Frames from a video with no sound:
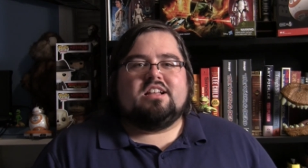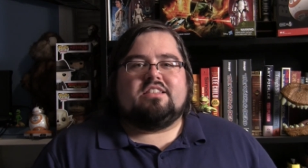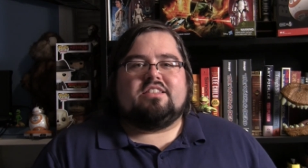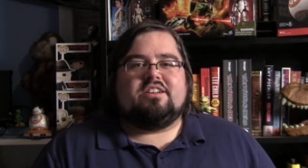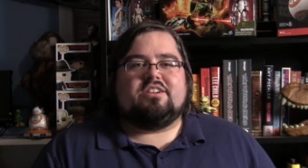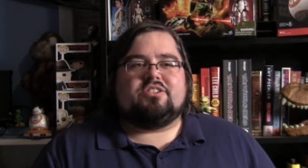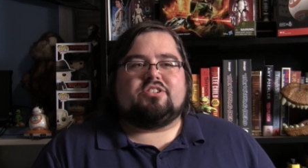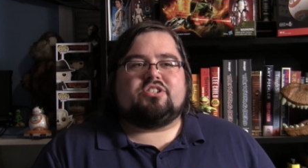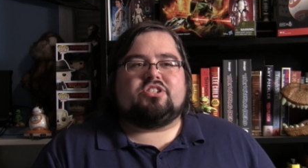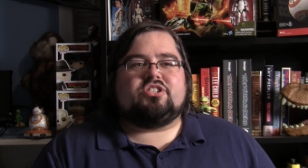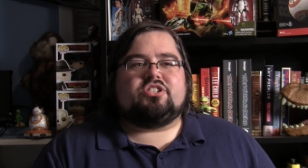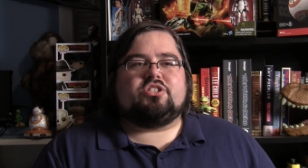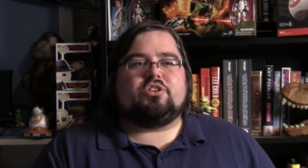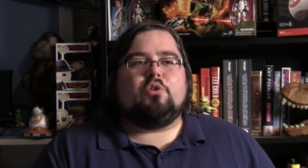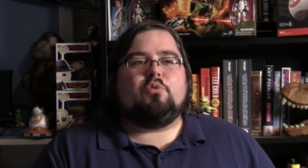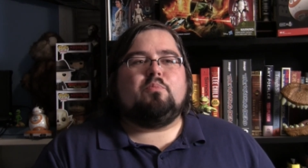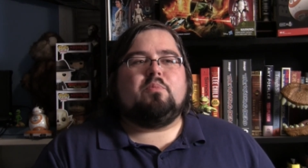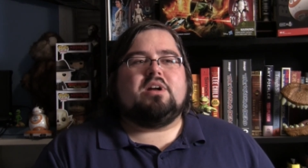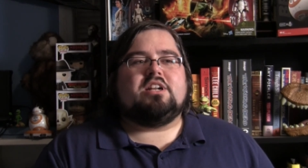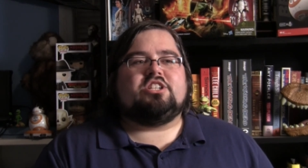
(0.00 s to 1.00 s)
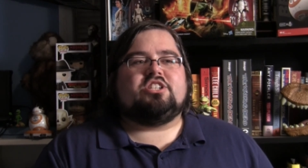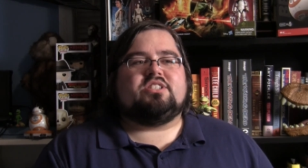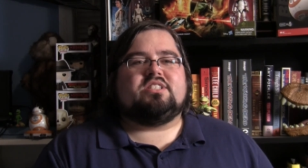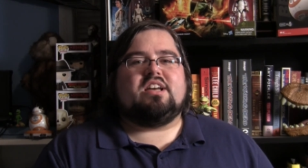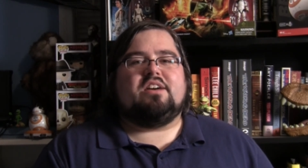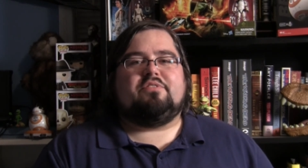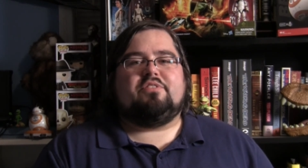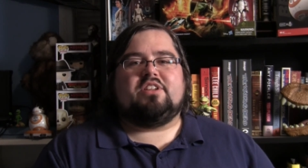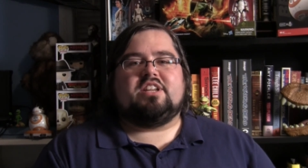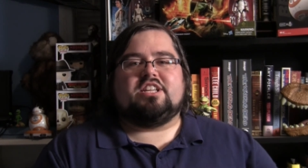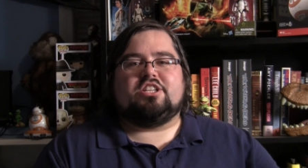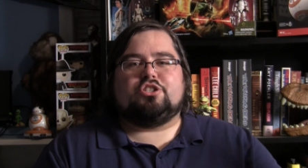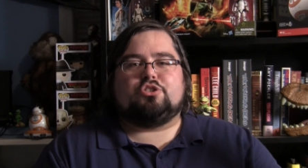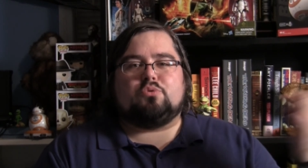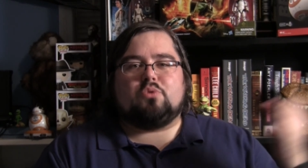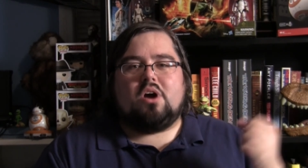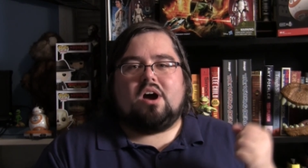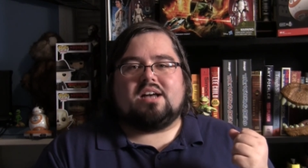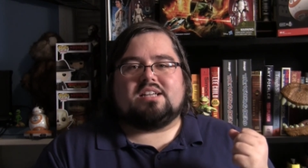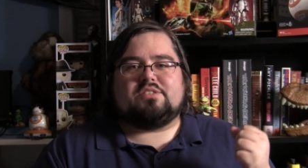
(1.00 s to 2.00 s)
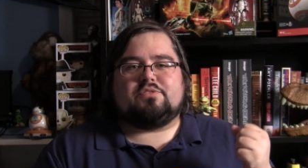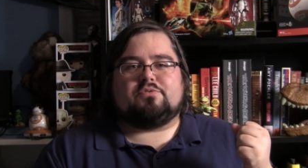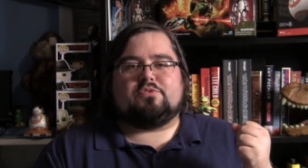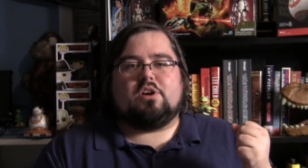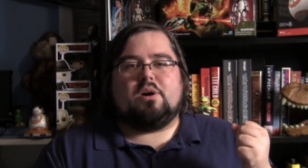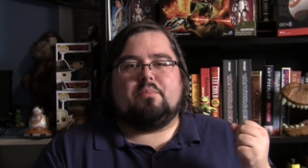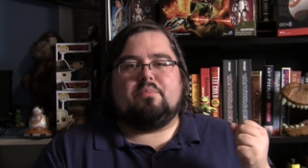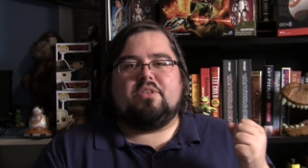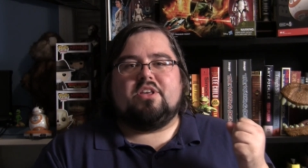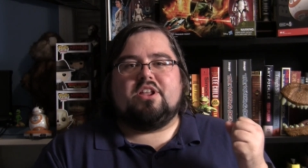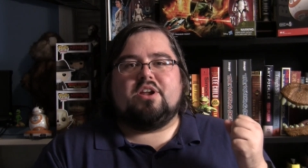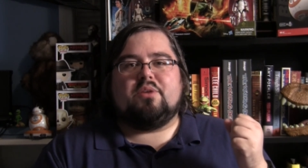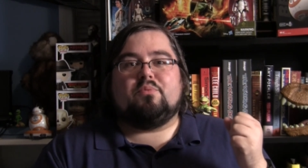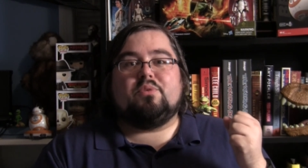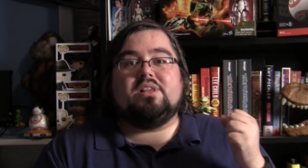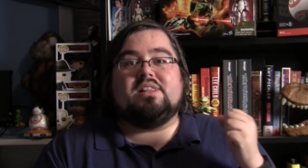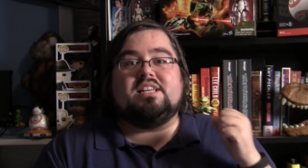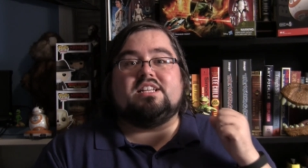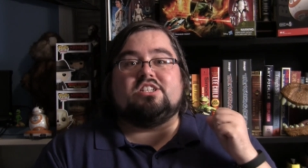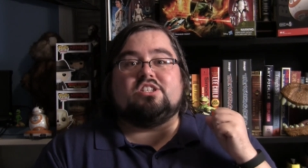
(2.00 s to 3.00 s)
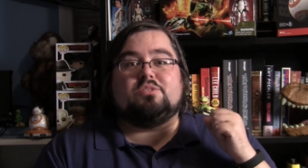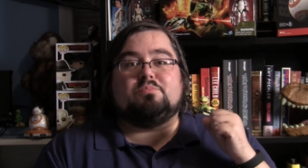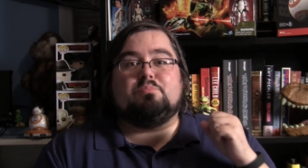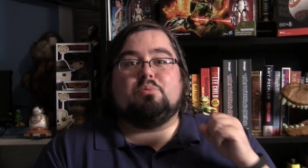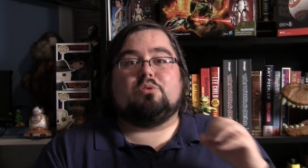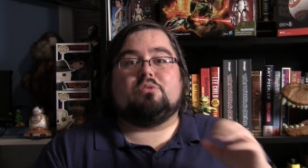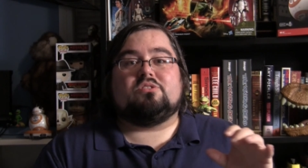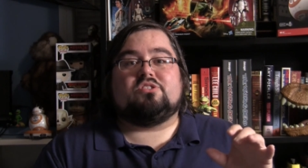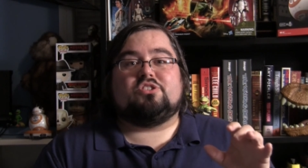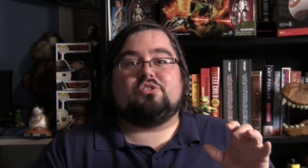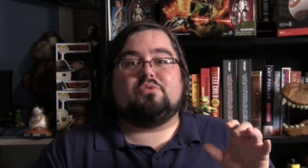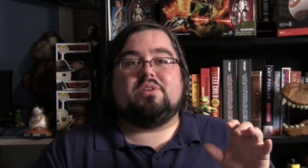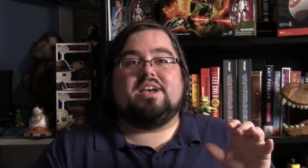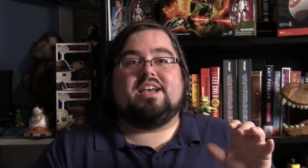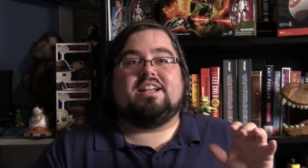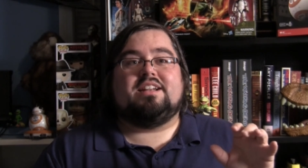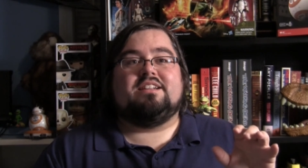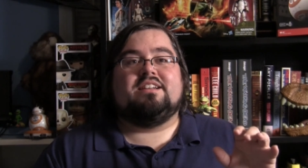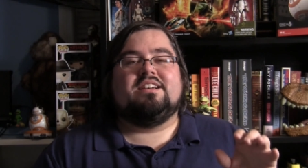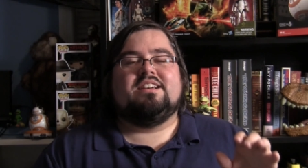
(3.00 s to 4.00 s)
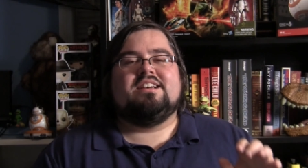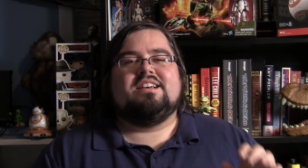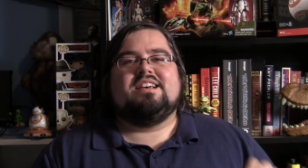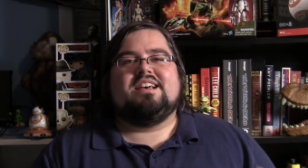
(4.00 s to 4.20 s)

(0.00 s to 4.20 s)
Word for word: there's so much stuff that he draws from that it really just pulls you in.